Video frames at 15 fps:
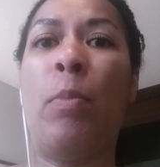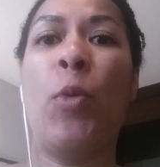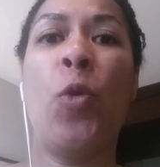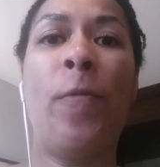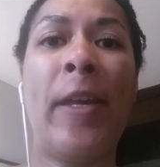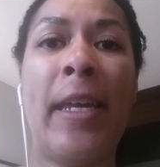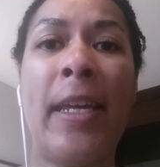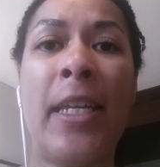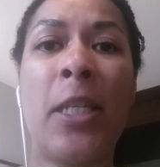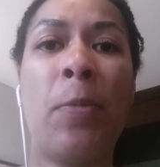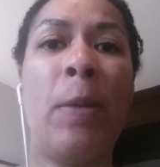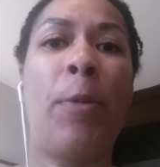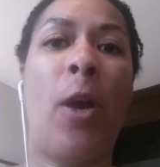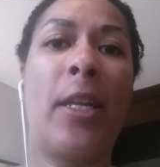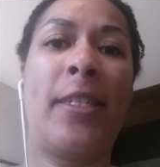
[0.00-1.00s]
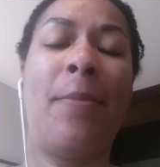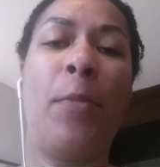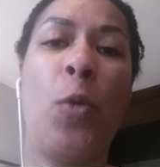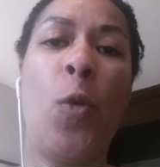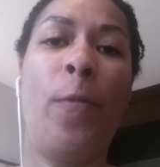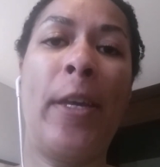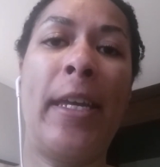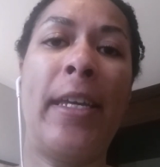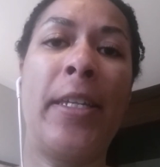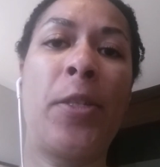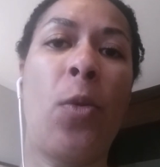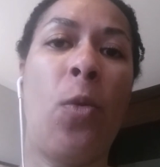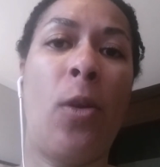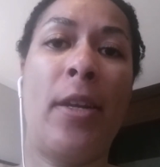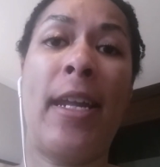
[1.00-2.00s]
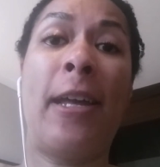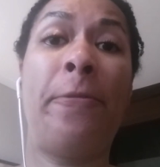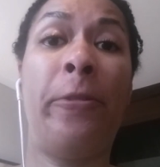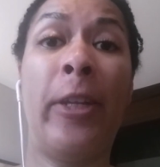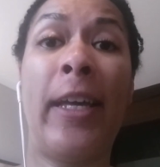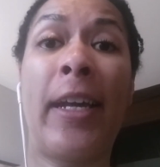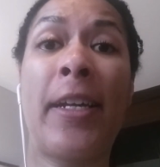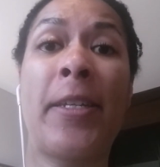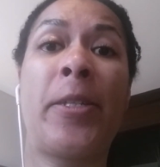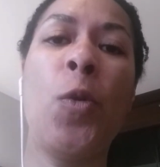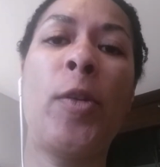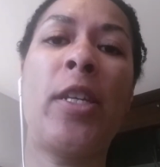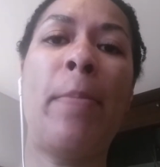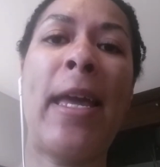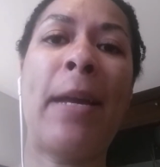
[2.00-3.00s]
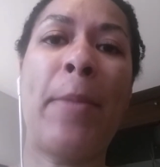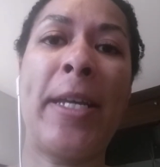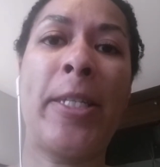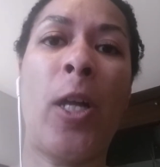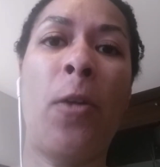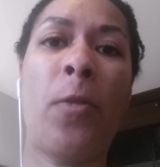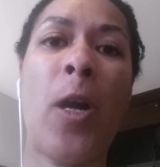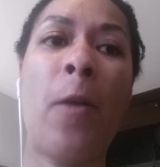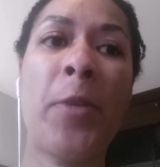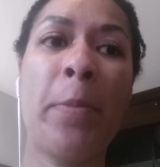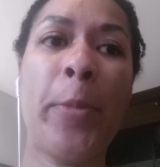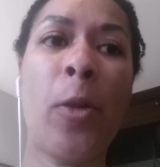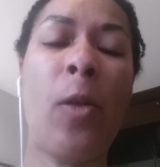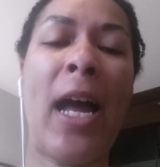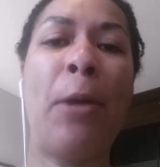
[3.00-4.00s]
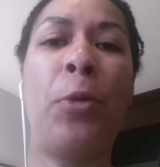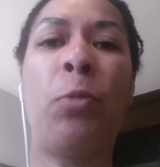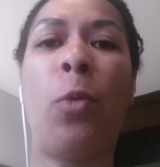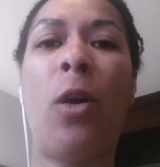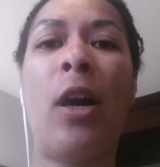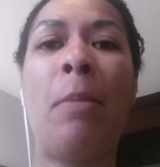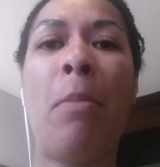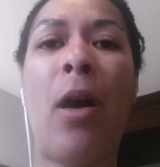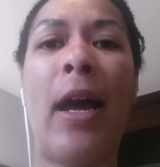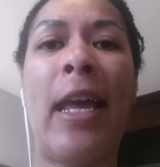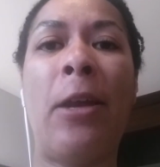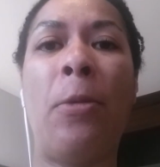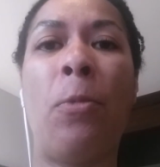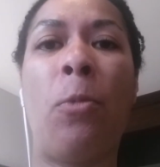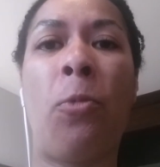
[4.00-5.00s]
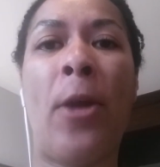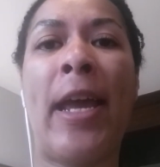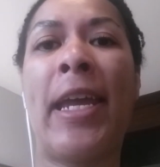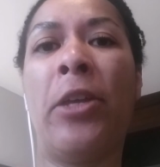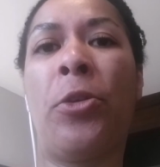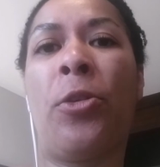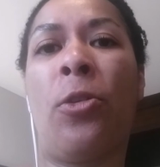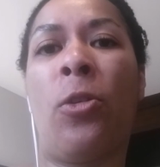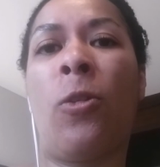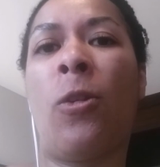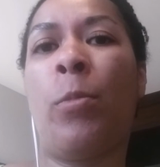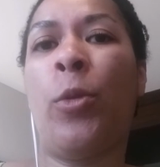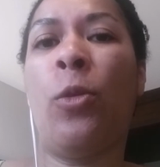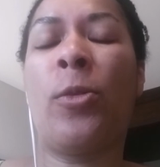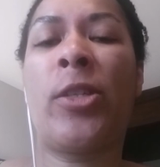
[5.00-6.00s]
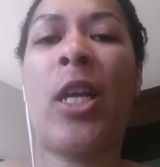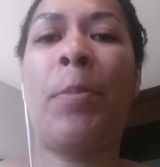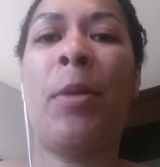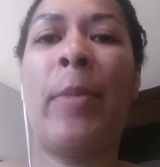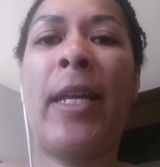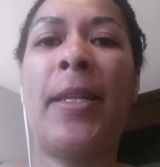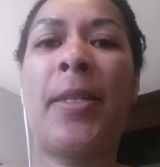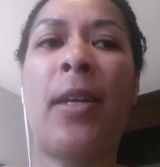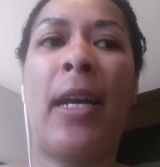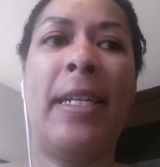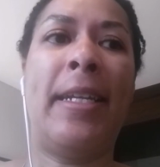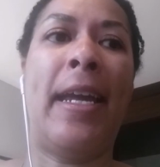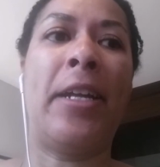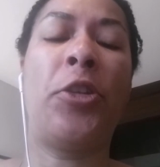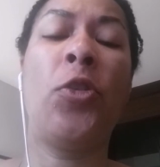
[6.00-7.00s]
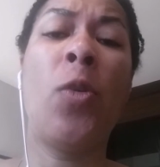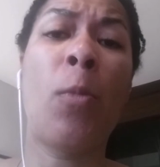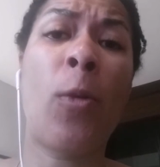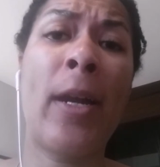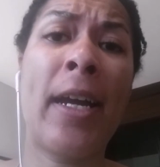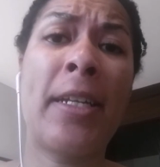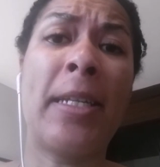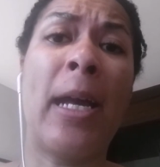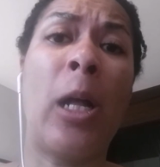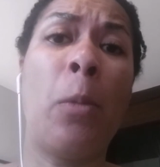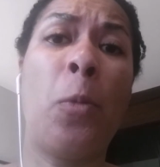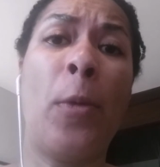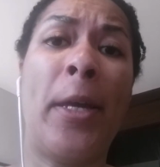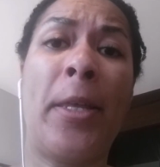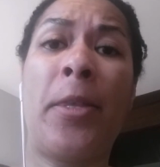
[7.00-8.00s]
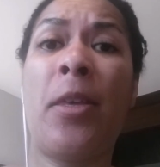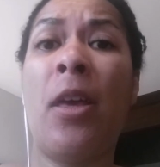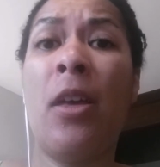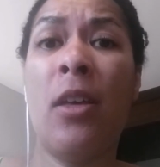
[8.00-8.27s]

movies. We brought some movies or Netflix. To make myself comfortable, I would want my regular herbal supplements. I take turmeric to help with